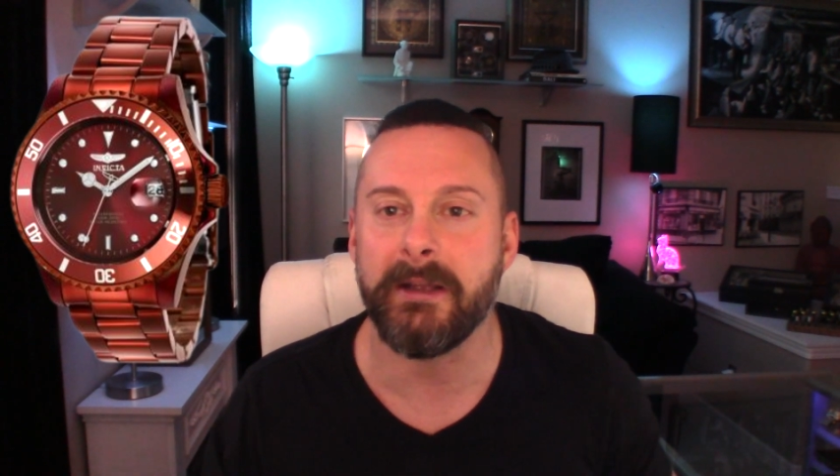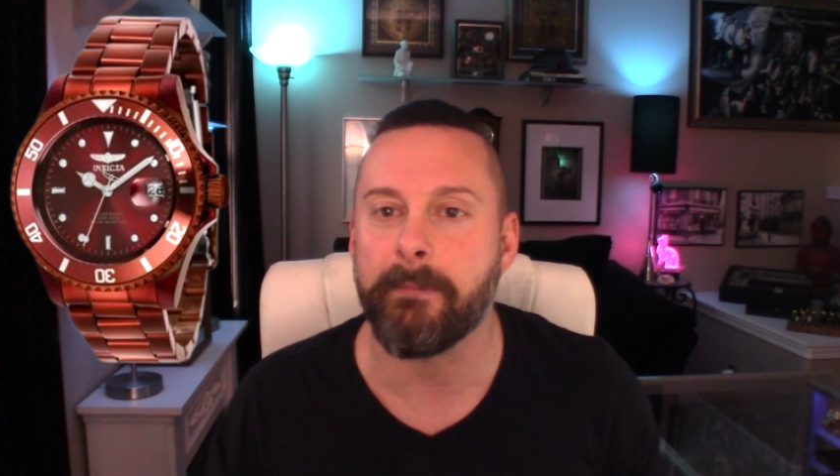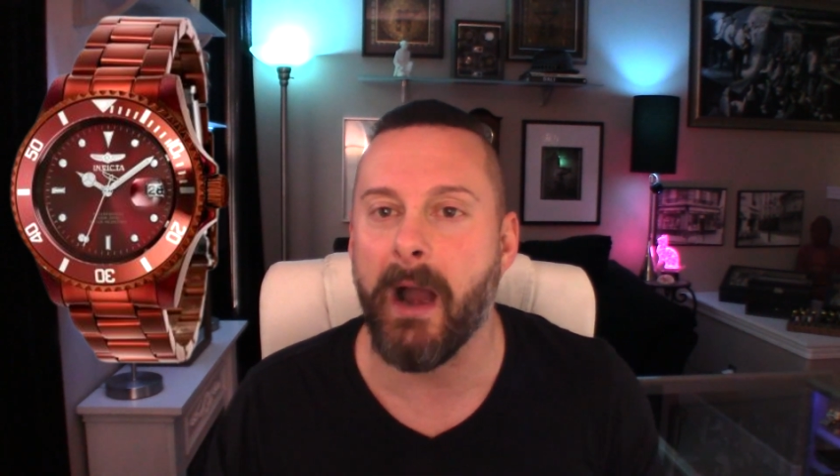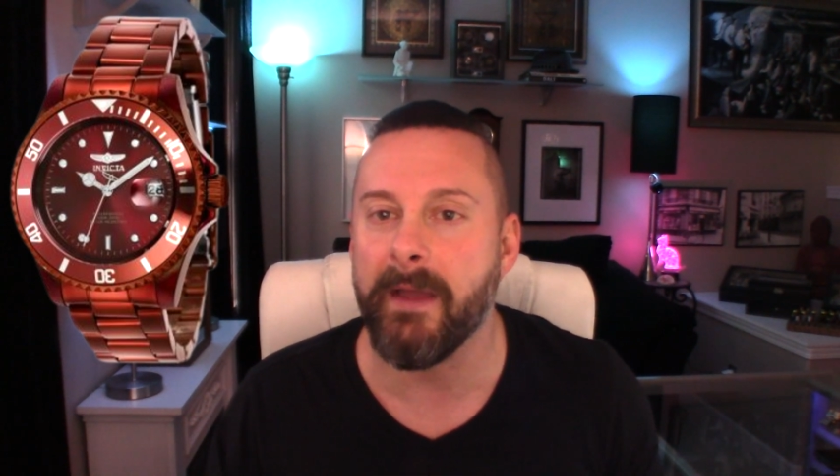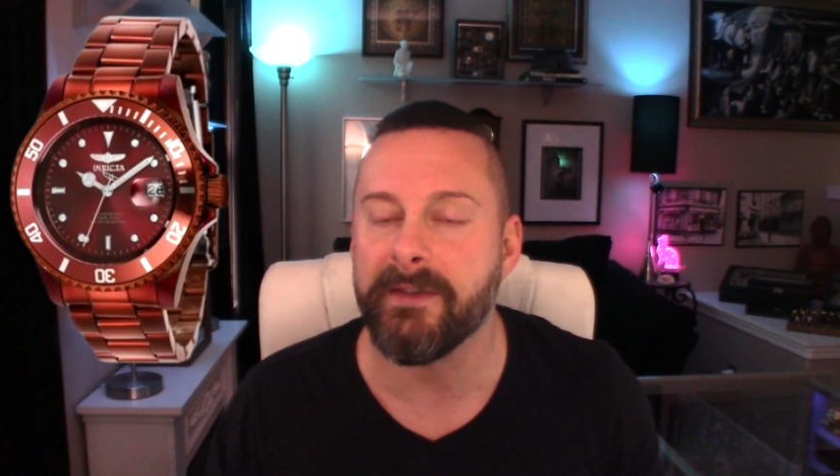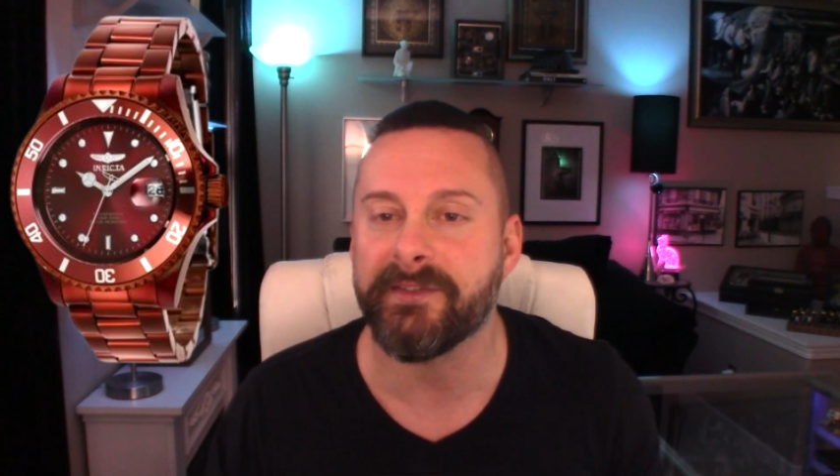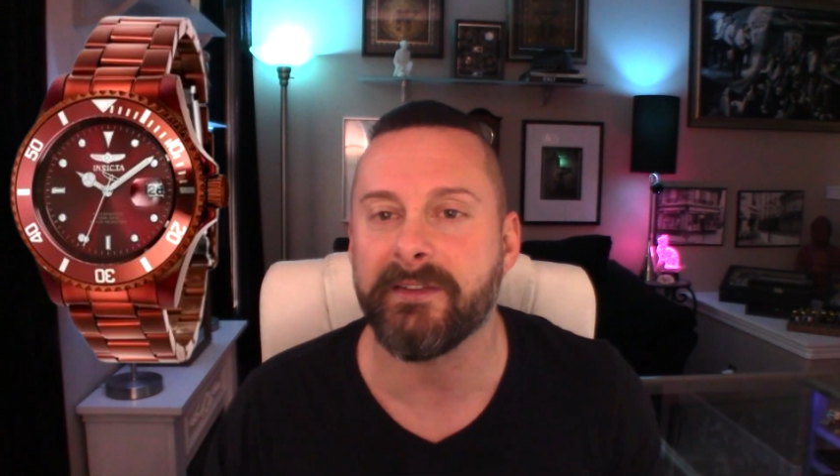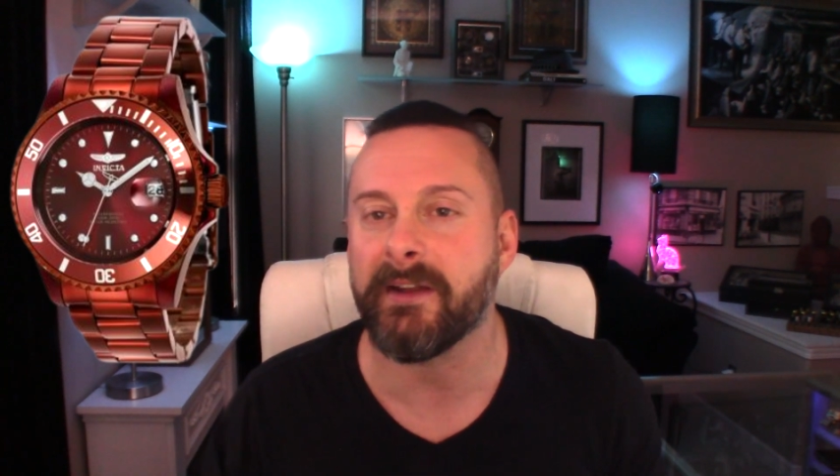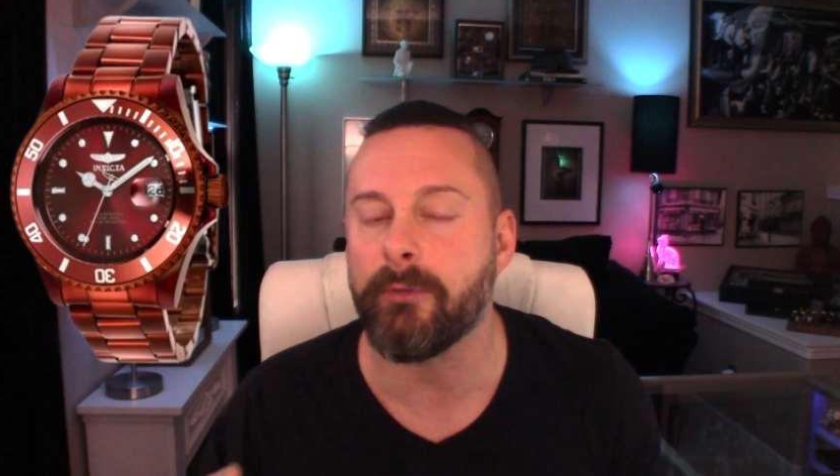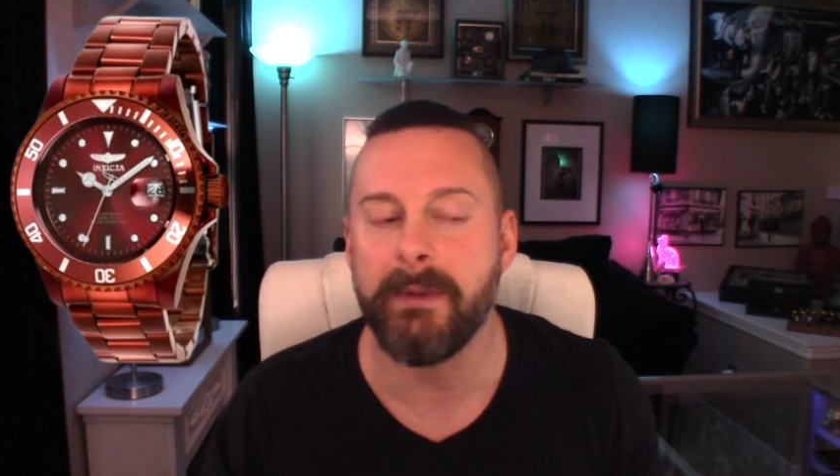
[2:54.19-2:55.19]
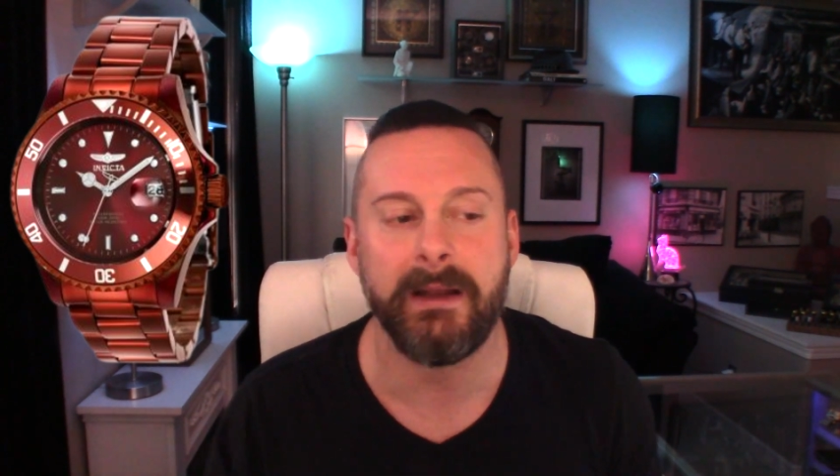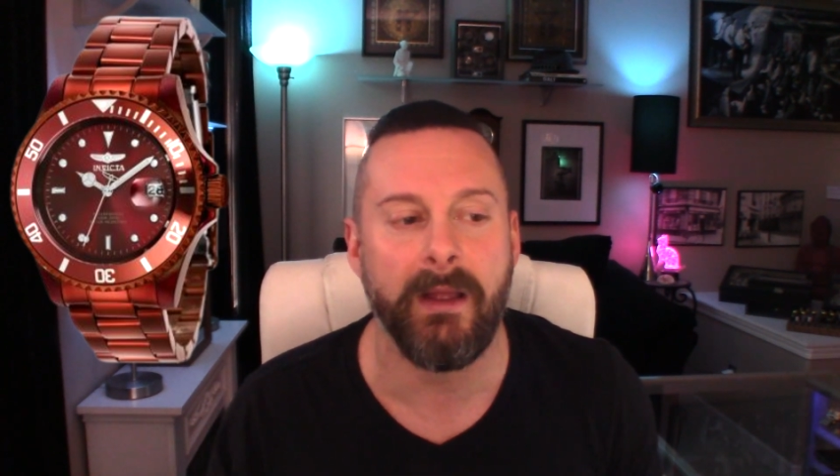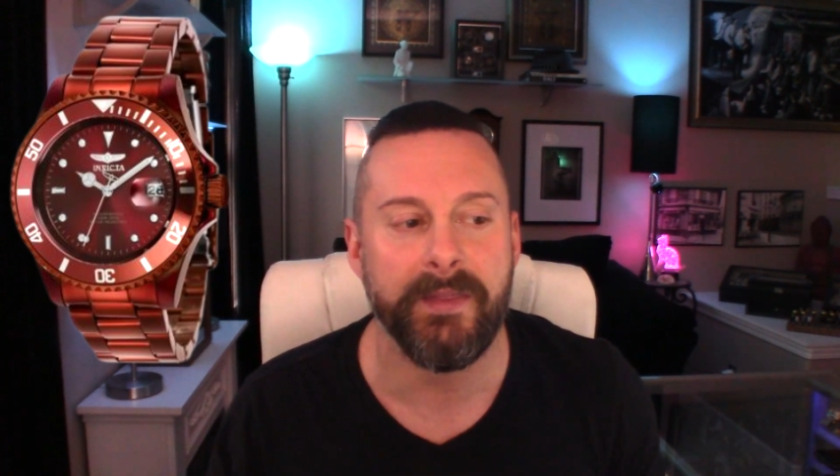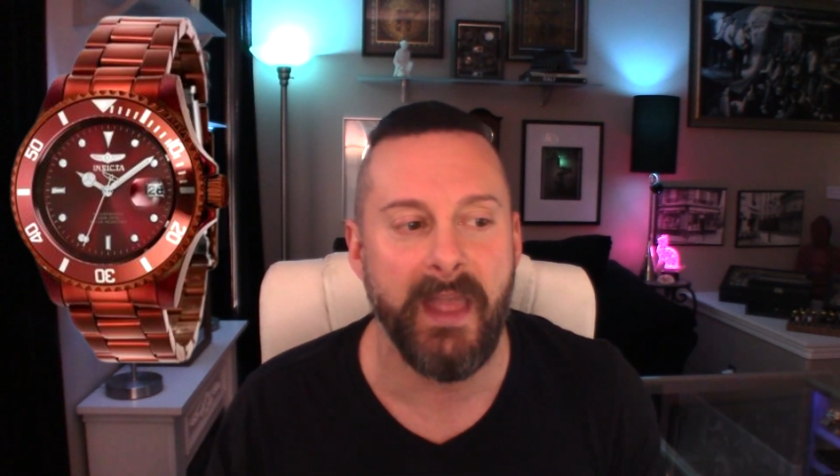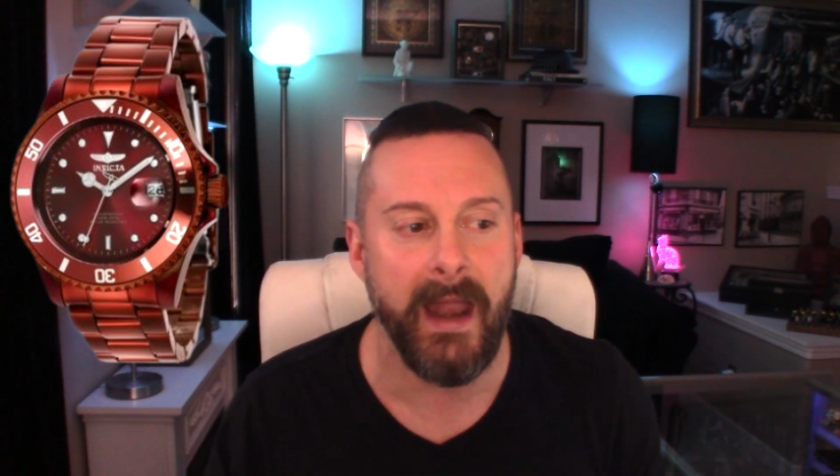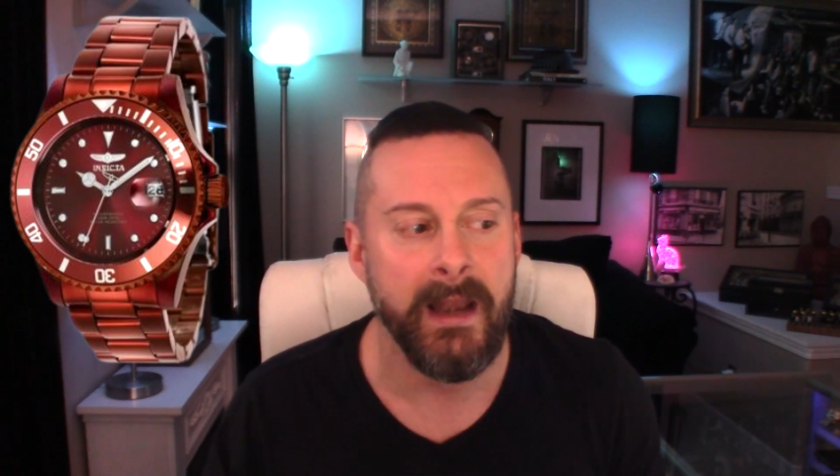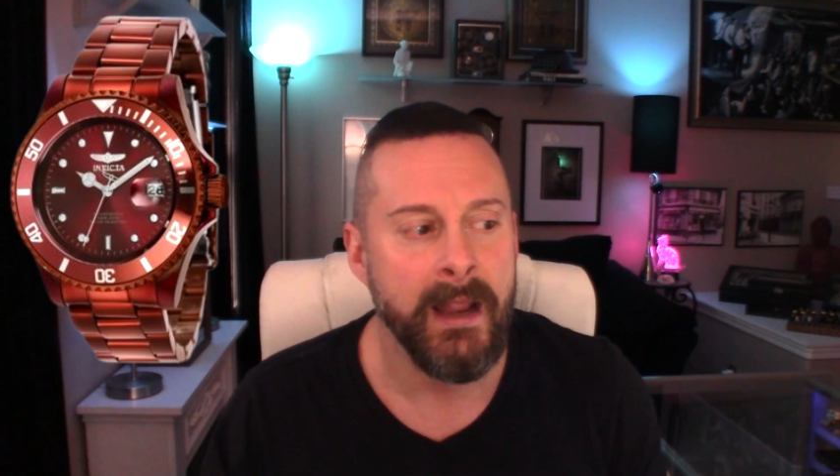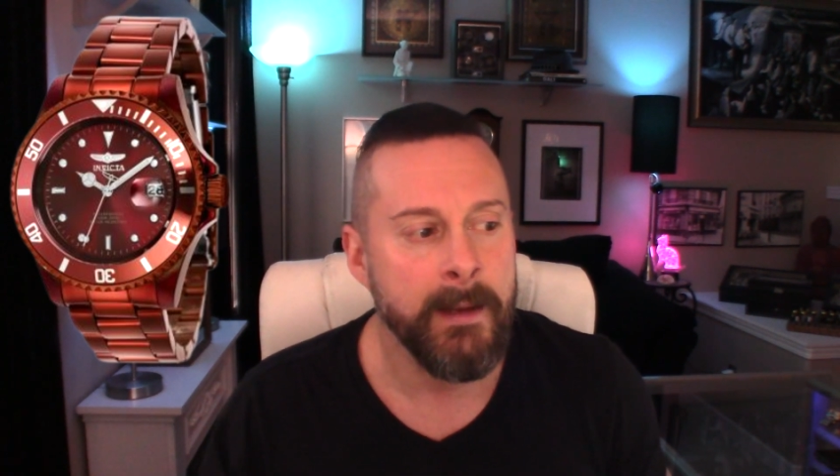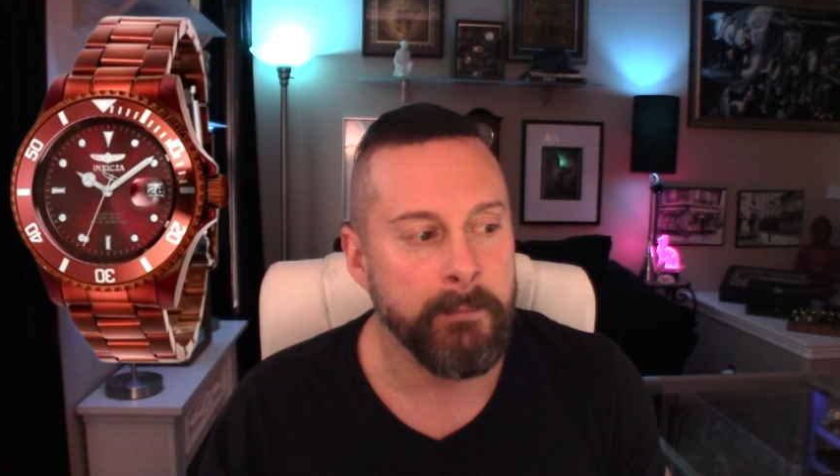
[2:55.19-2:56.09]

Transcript: you can buy these things. I don't mean it like that.